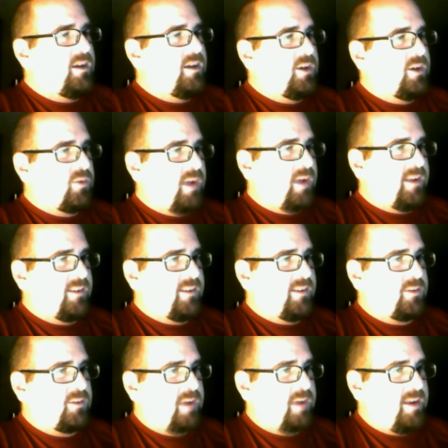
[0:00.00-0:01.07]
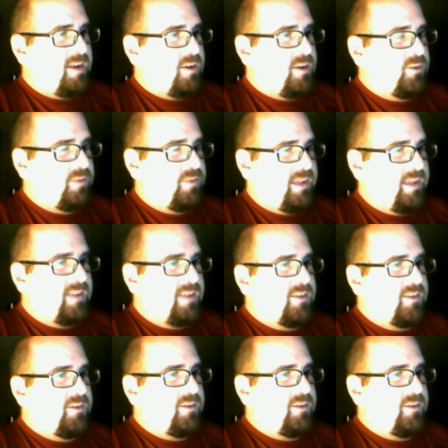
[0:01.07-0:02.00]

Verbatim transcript: Grice, great nose for the end zone.